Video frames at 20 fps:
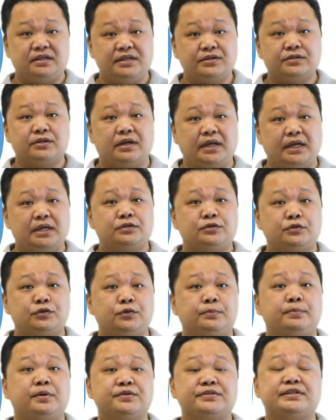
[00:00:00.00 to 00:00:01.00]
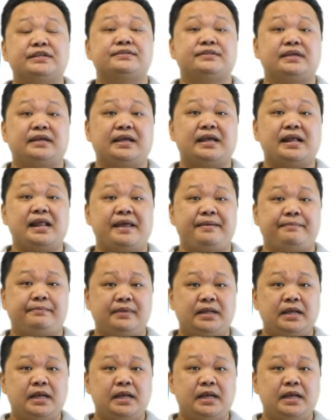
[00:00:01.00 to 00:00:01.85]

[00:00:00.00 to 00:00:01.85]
literally, to process a claim.